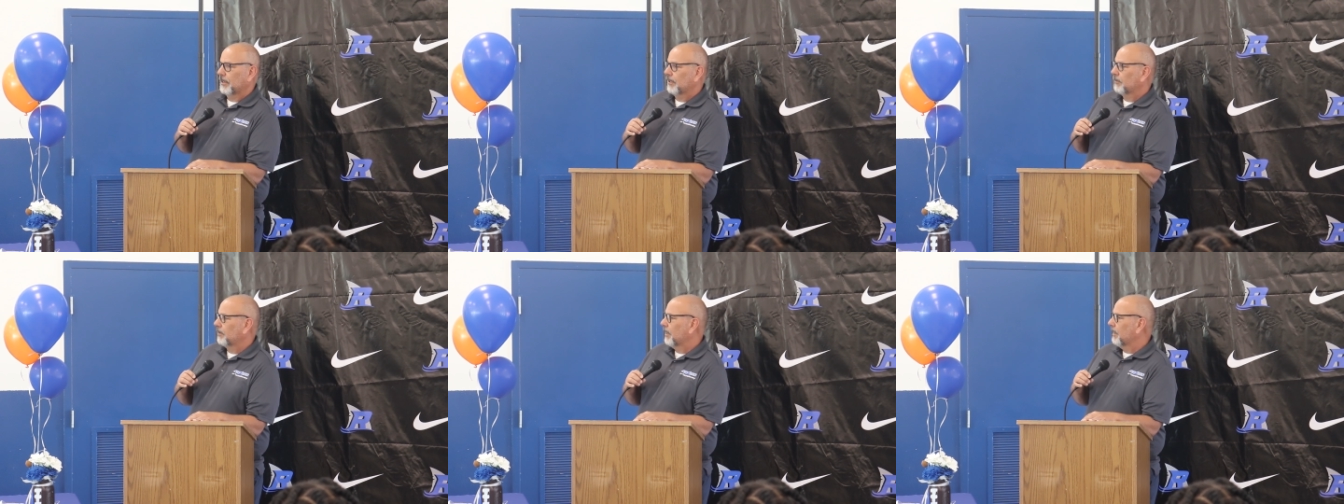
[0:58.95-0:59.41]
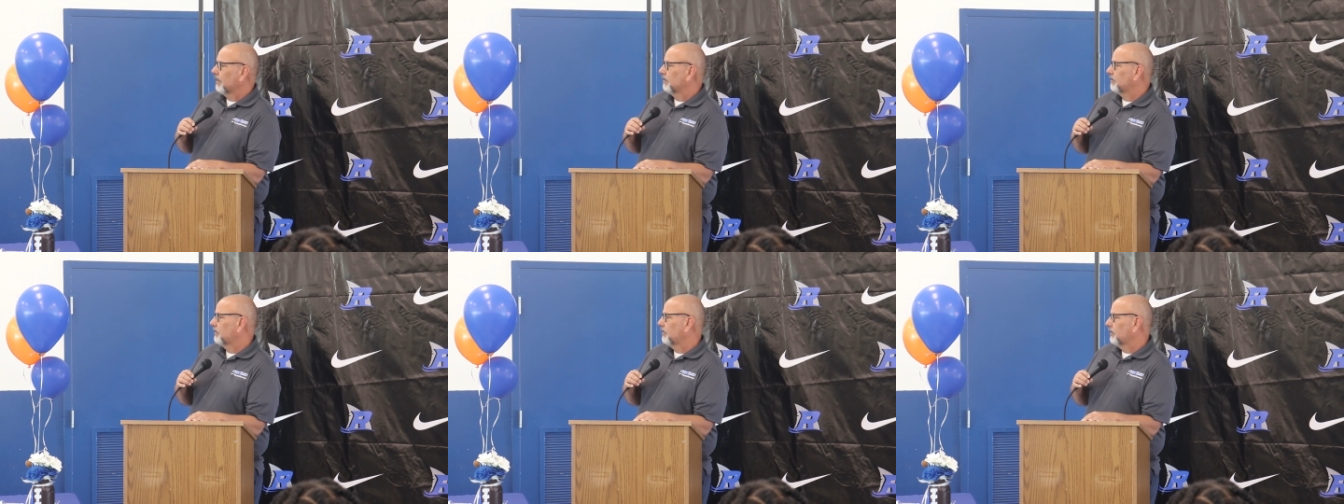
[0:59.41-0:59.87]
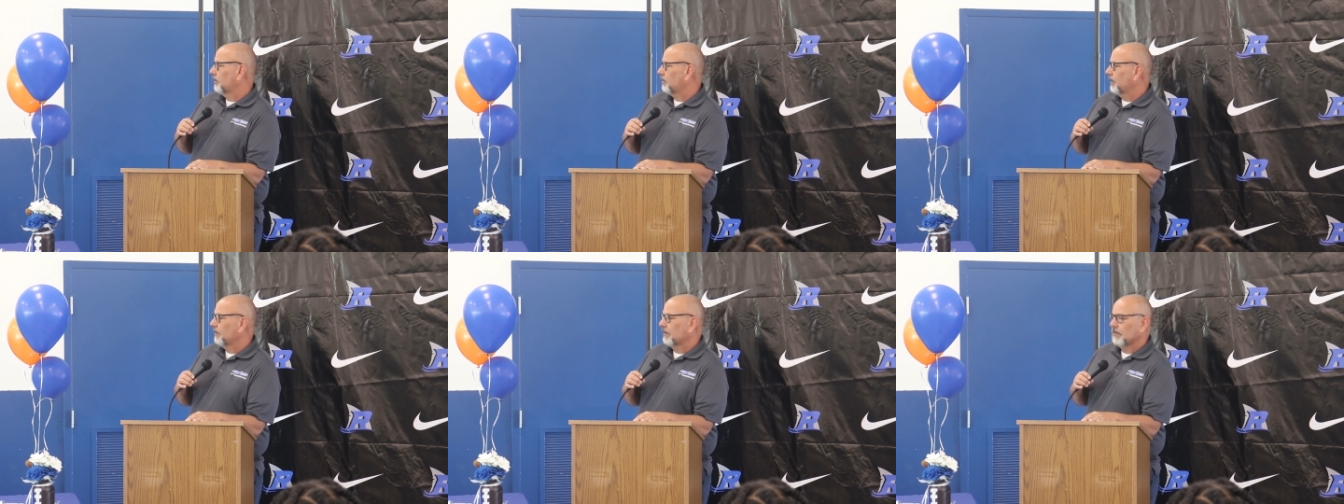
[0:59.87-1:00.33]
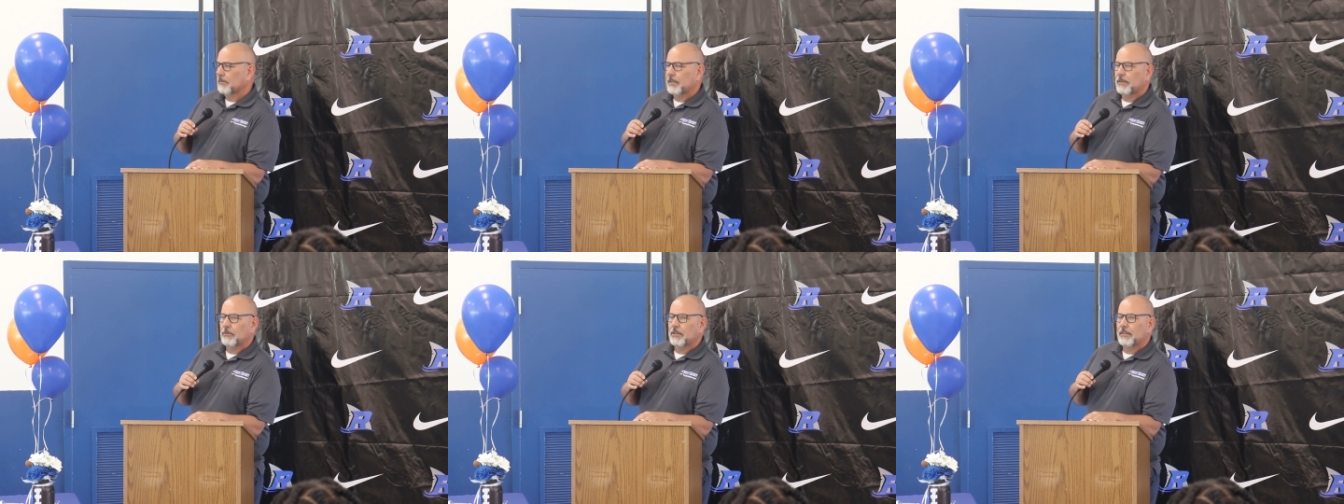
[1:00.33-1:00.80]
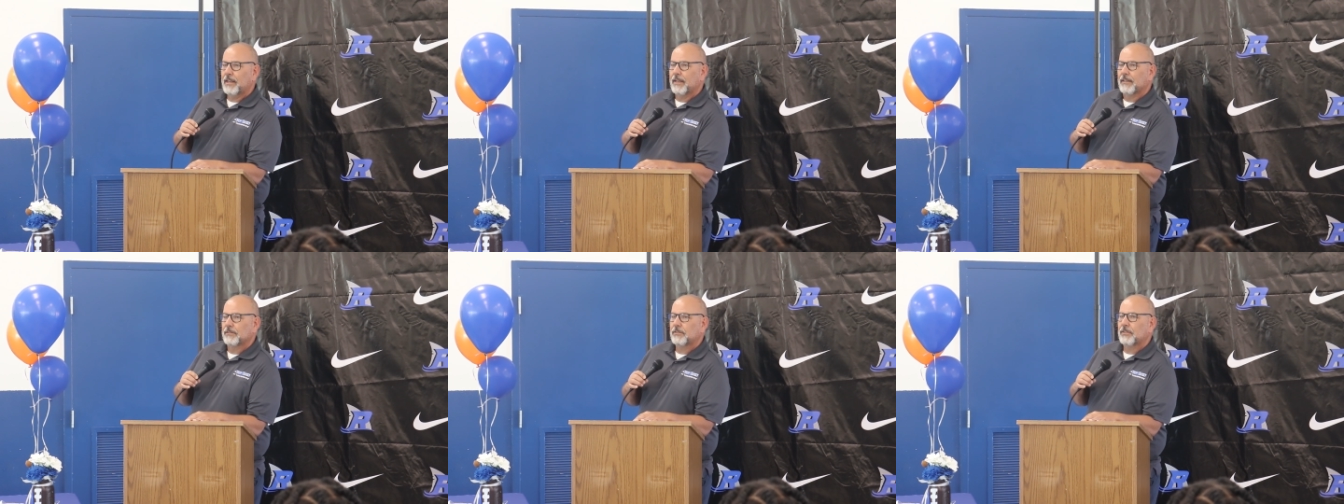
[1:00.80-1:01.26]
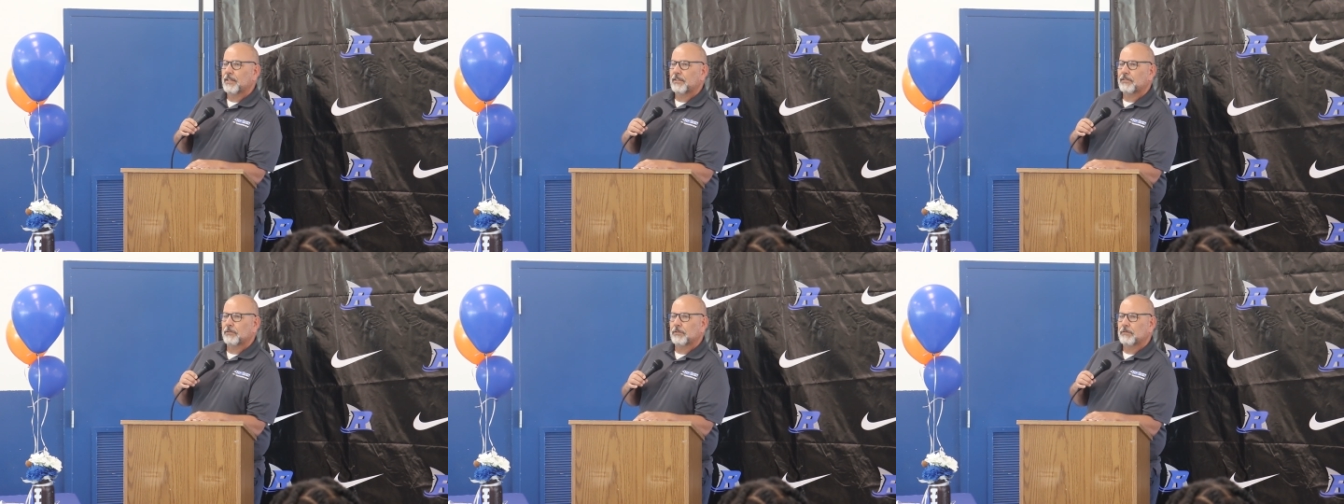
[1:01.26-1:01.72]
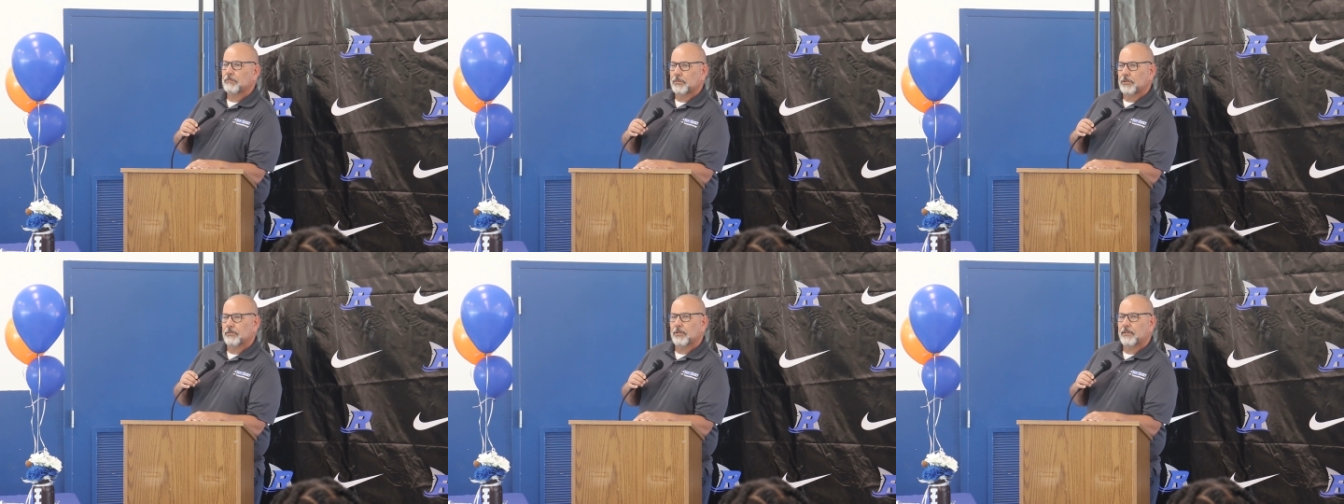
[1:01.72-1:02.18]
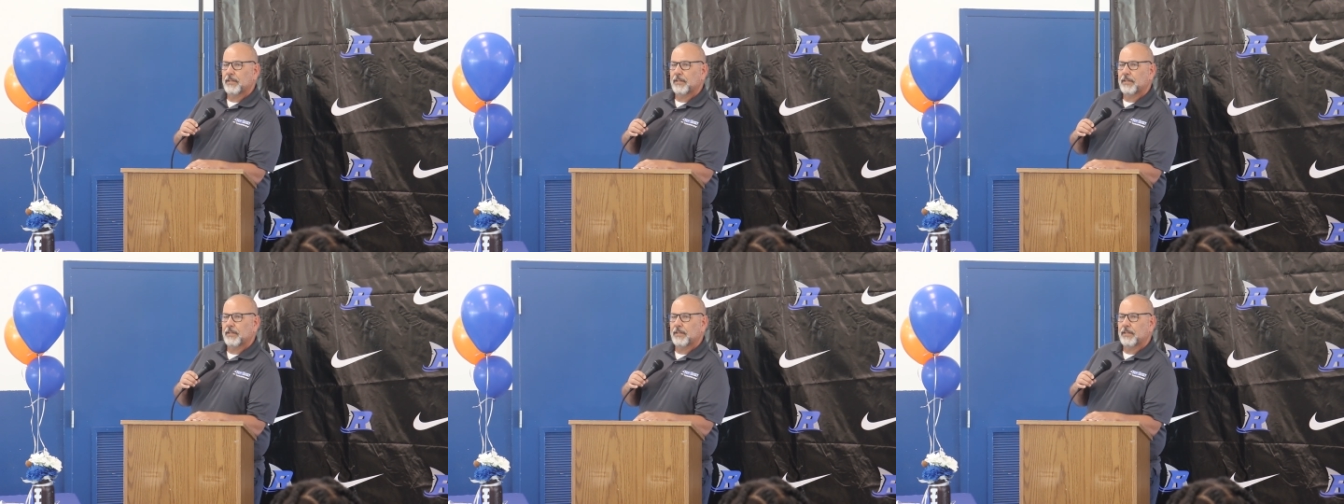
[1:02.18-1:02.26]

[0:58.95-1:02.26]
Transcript: But here we are, doing three one day. So that's a beautiful